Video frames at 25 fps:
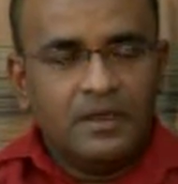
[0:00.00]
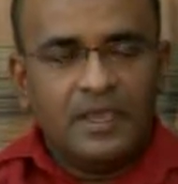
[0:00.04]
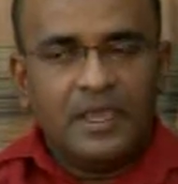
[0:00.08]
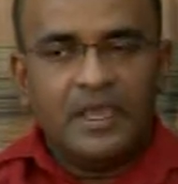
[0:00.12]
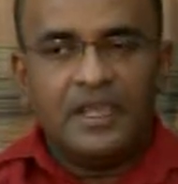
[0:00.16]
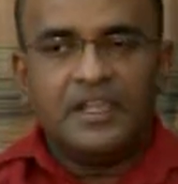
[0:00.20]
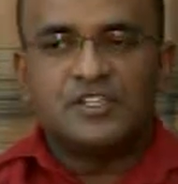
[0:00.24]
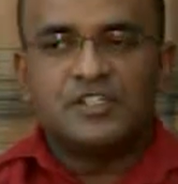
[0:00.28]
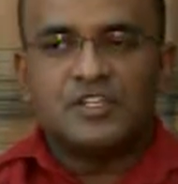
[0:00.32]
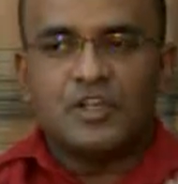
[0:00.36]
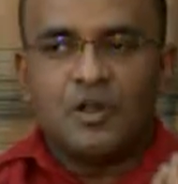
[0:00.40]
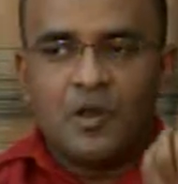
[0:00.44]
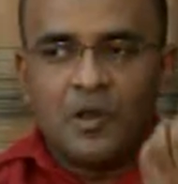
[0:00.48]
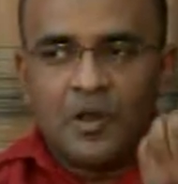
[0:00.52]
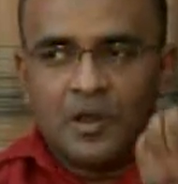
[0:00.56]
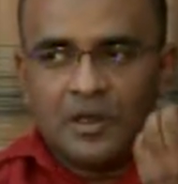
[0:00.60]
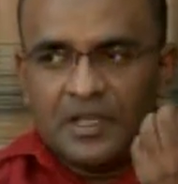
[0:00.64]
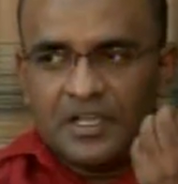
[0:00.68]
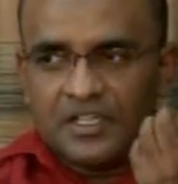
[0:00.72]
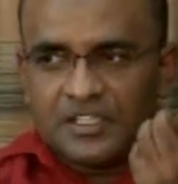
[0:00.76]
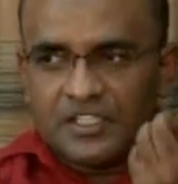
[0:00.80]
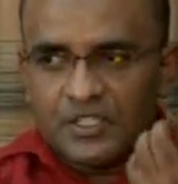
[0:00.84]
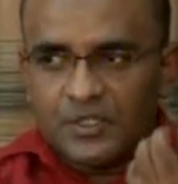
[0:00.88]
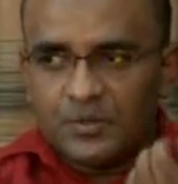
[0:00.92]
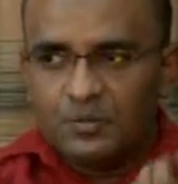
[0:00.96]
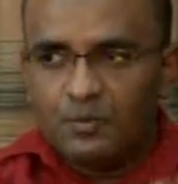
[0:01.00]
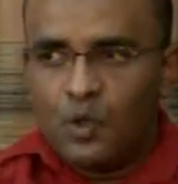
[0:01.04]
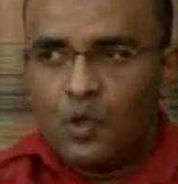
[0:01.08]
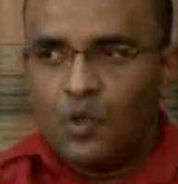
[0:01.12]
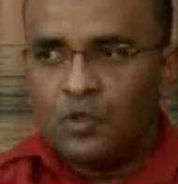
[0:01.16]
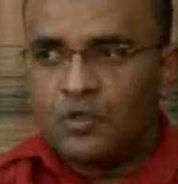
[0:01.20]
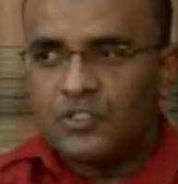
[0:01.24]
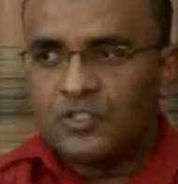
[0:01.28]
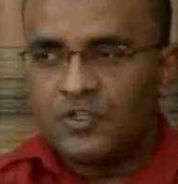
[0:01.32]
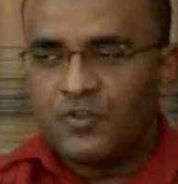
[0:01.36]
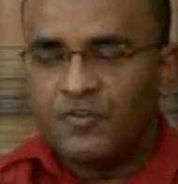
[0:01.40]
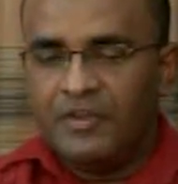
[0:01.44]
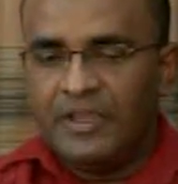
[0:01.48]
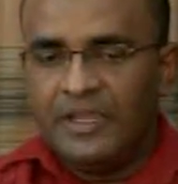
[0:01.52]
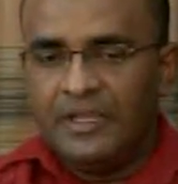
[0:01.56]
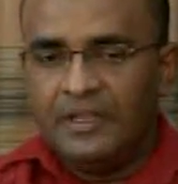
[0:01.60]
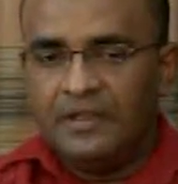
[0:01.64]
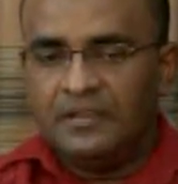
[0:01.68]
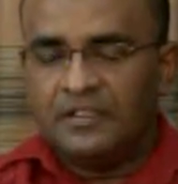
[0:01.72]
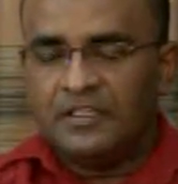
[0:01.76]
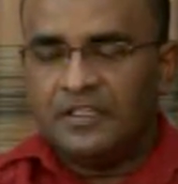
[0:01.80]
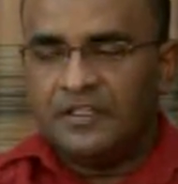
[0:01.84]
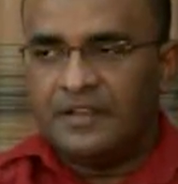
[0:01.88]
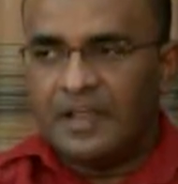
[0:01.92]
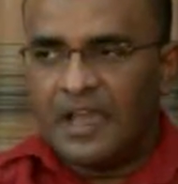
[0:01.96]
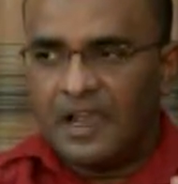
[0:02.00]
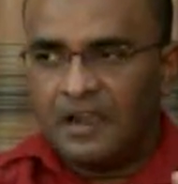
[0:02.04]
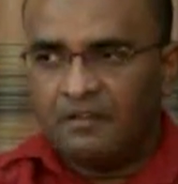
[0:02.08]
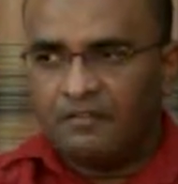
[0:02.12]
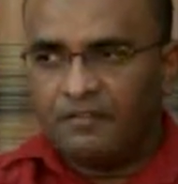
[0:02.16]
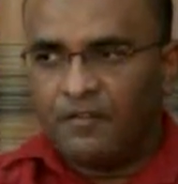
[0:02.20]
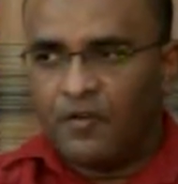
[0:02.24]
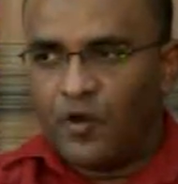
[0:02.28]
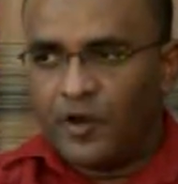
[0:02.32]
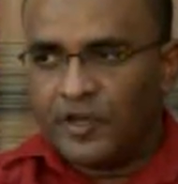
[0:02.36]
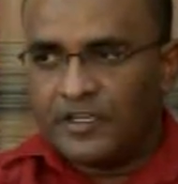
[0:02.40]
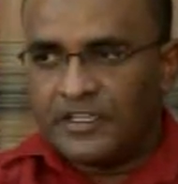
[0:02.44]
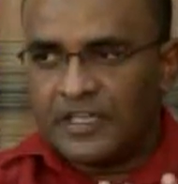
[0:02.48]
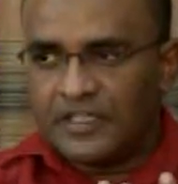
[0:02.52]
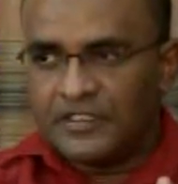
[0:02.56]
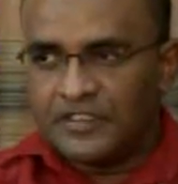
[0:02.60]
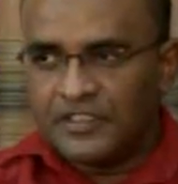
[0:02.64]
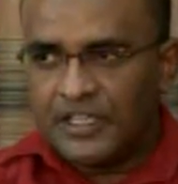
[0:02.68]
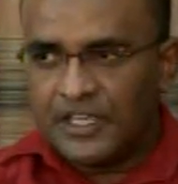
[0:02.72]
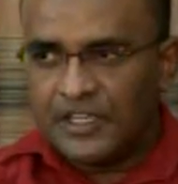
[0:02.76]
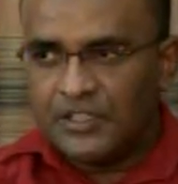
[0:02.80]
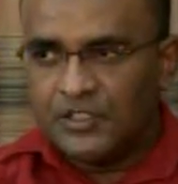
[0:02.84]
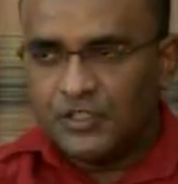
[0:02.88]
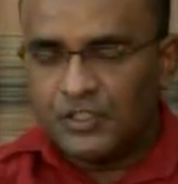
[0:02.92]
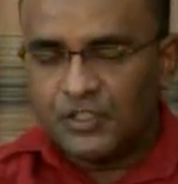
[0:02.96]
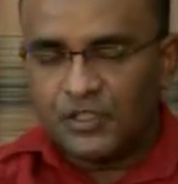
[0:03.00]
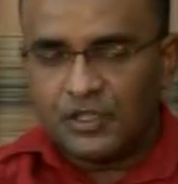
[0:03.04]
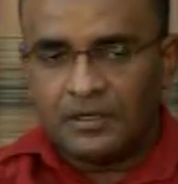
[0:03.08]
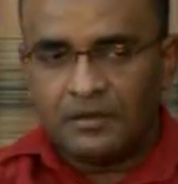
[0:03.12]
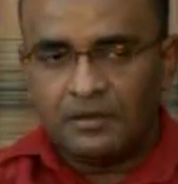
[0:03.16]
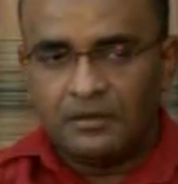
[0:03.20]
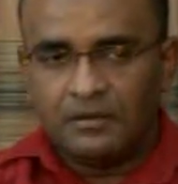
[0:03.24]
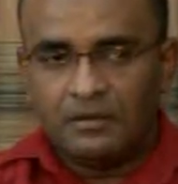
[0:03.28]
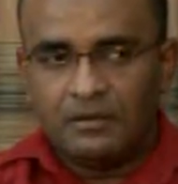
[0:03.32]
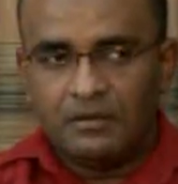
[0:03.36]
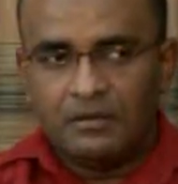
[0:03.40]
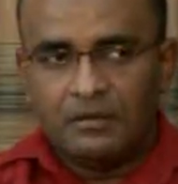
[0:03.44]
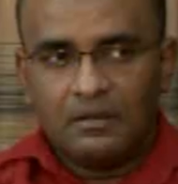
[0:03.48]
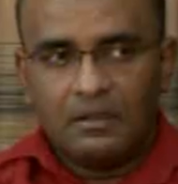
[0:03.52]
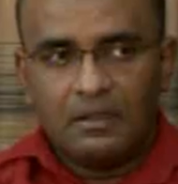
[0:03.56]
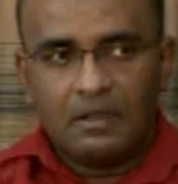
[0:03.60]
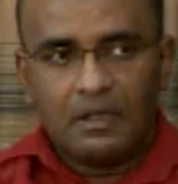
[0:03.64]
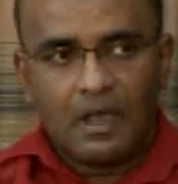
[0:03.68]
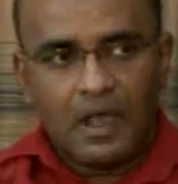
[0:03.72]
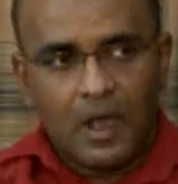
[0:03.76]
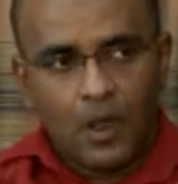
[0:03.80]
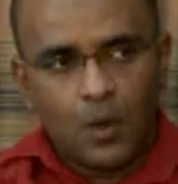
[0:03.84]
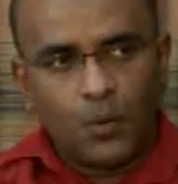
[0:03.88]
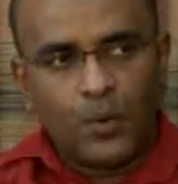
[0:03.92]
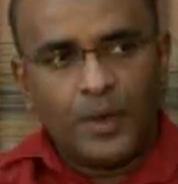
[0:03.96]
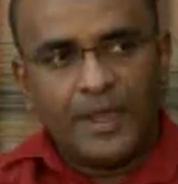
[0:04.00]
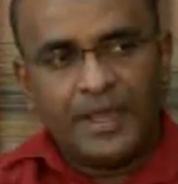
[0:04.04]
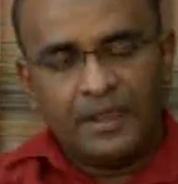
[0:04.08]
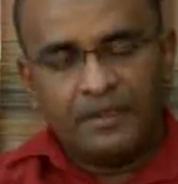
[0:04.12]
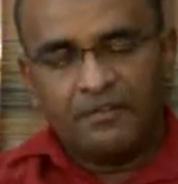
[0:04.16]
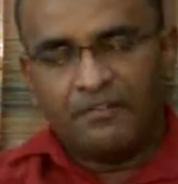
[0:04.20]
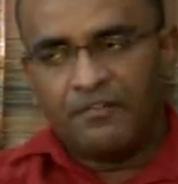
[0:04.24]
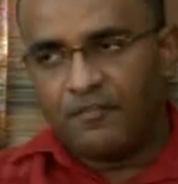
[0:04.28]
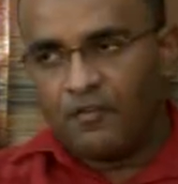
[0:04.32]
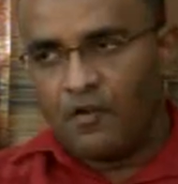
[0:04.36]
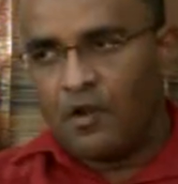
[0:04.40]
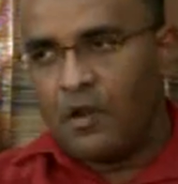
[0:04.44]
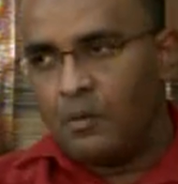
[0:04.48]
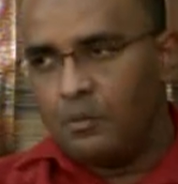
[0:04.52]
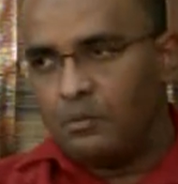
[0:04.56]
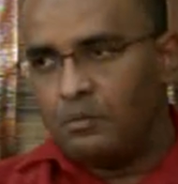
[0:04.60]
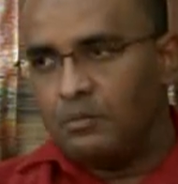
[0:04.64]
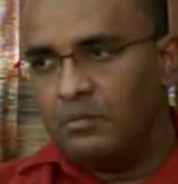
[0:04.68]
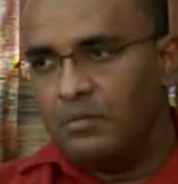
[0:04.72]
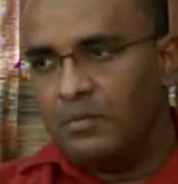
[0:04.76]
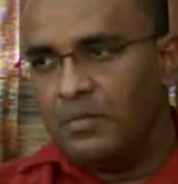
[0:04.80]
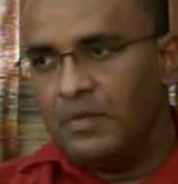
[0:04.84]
It's all a smokescreen to divert attention away from